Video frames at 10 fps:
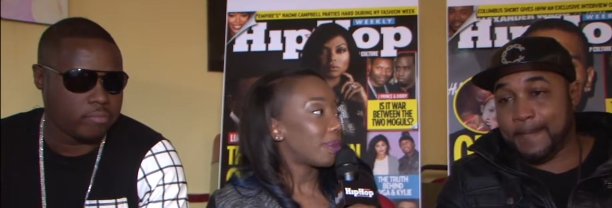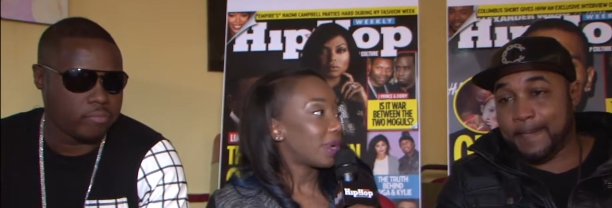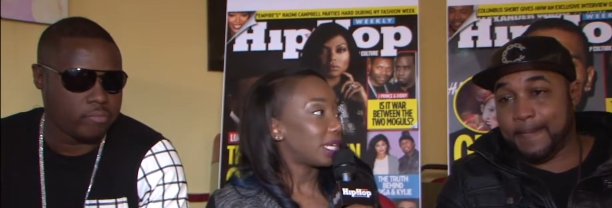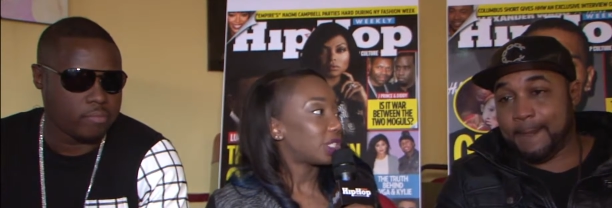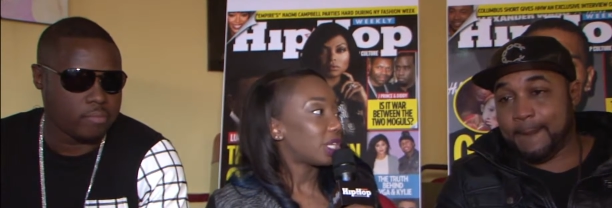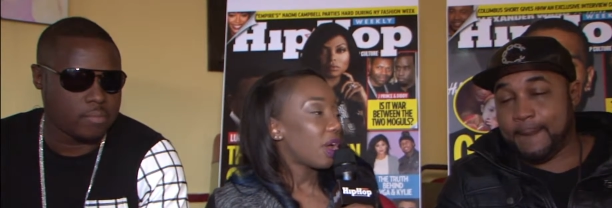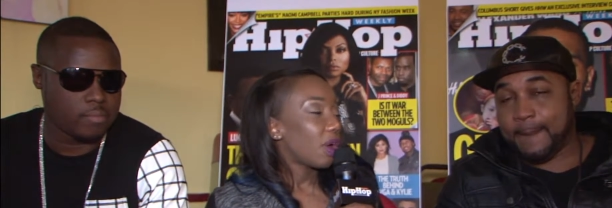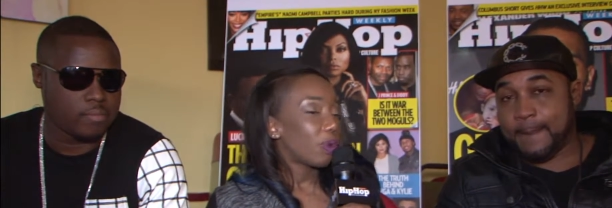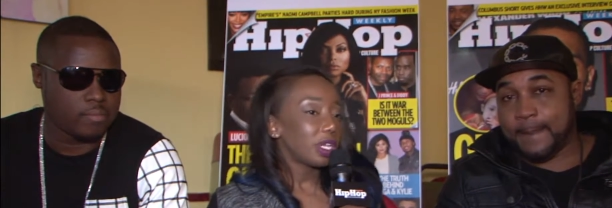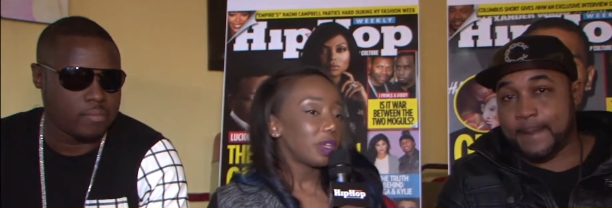Speaker 1: much.
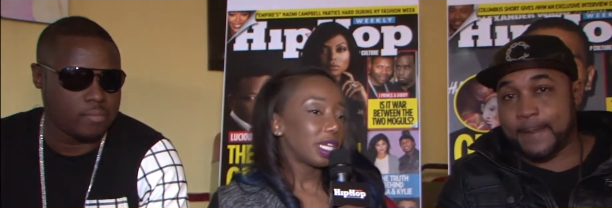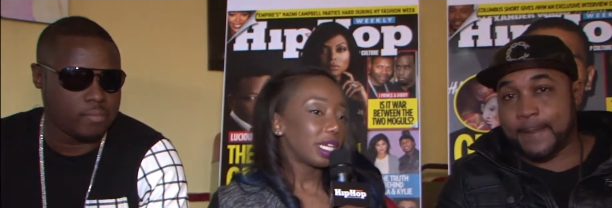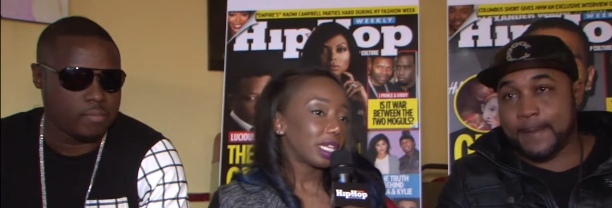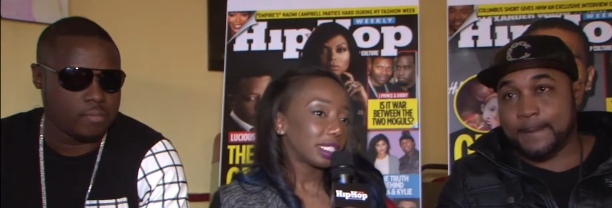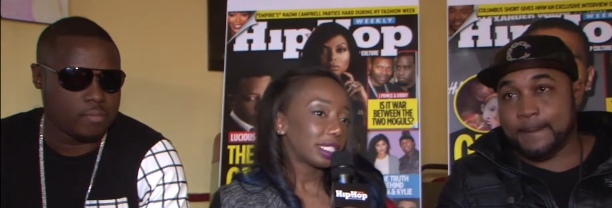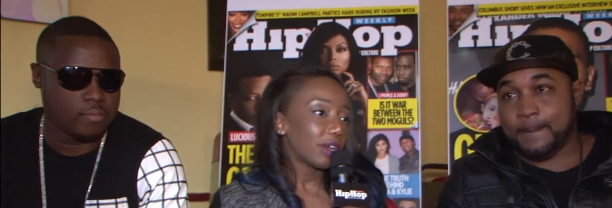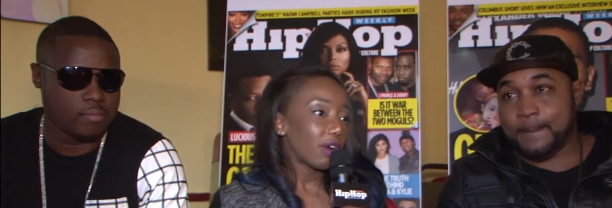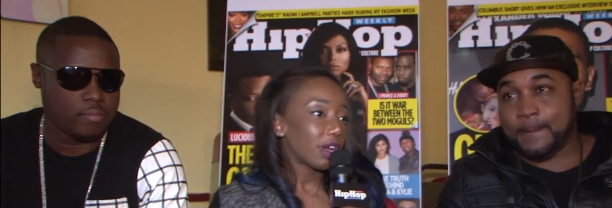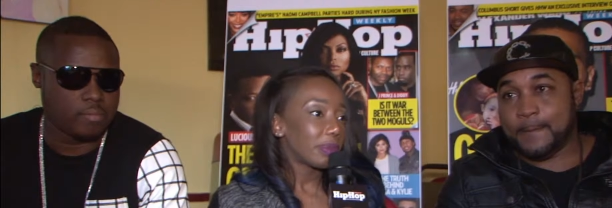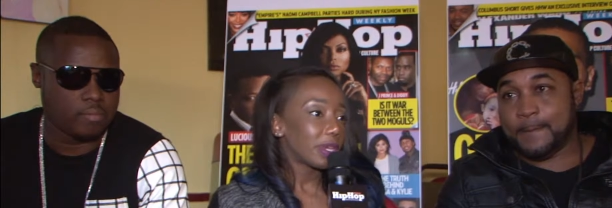What do you think of the state of
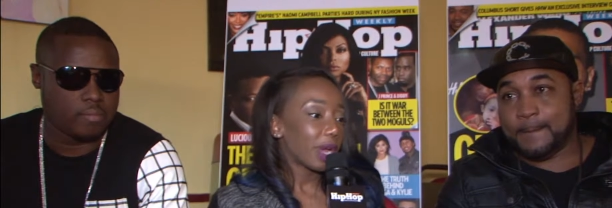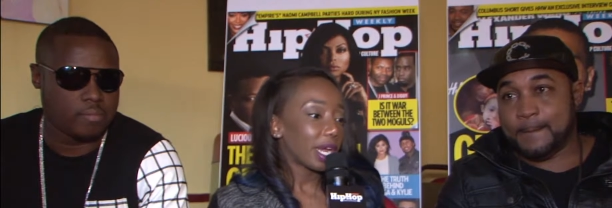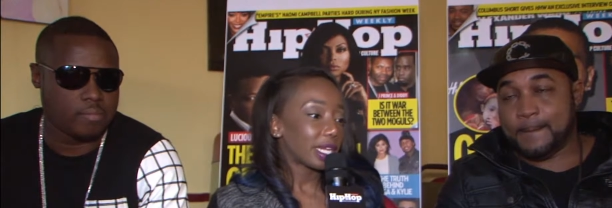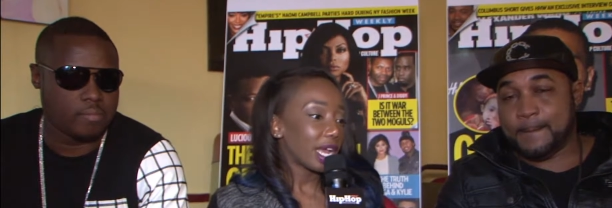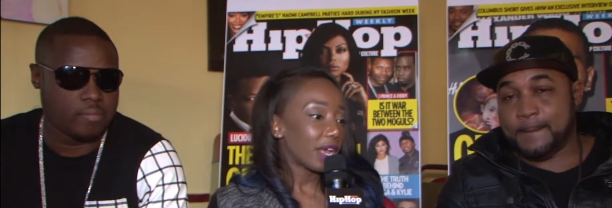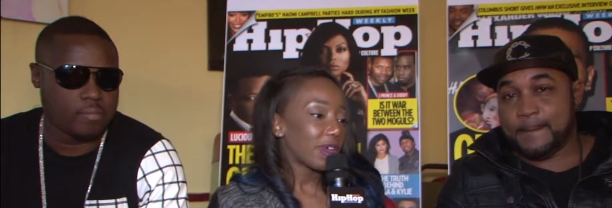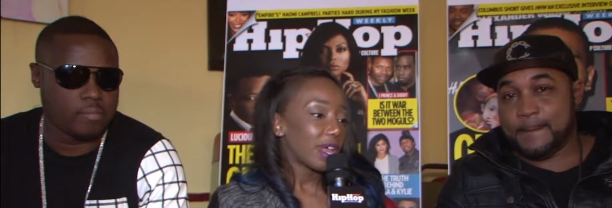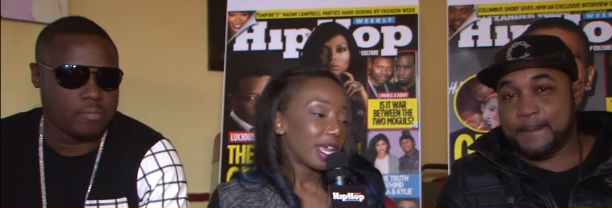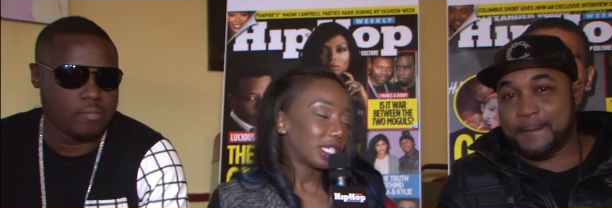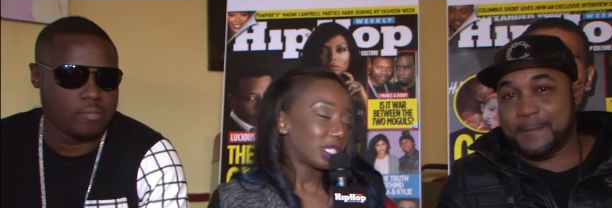R&B right now
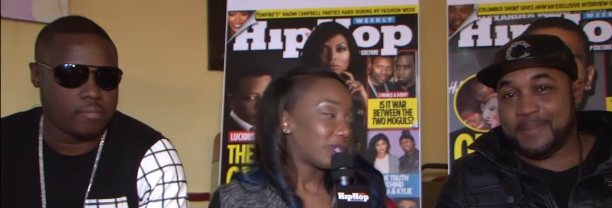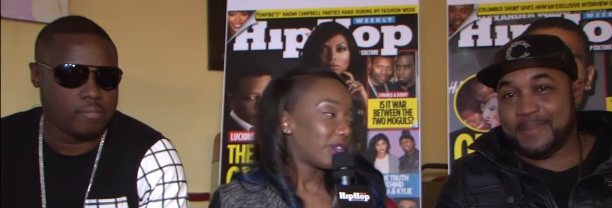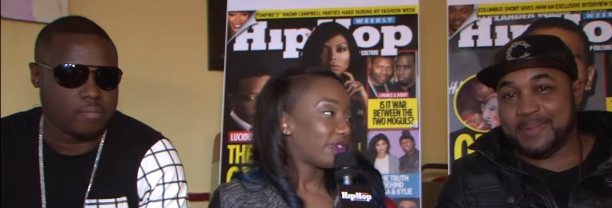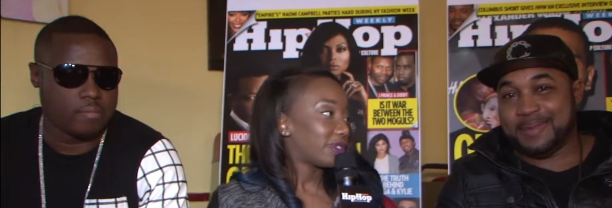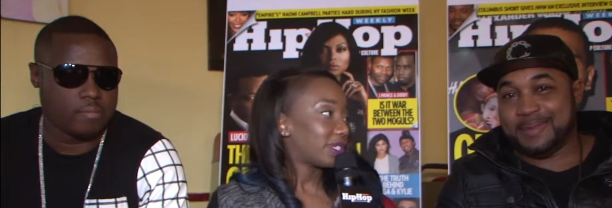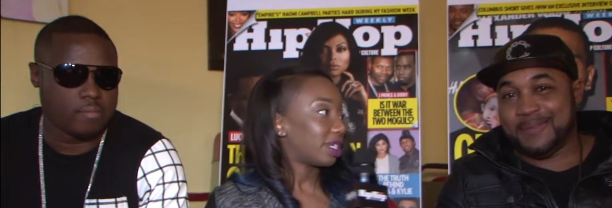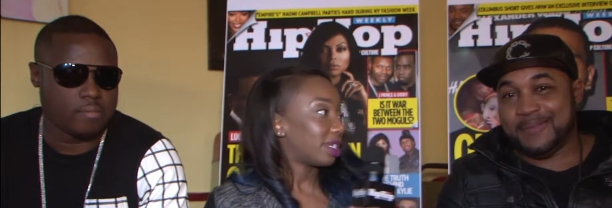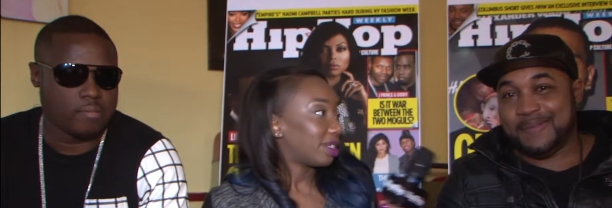in 2015?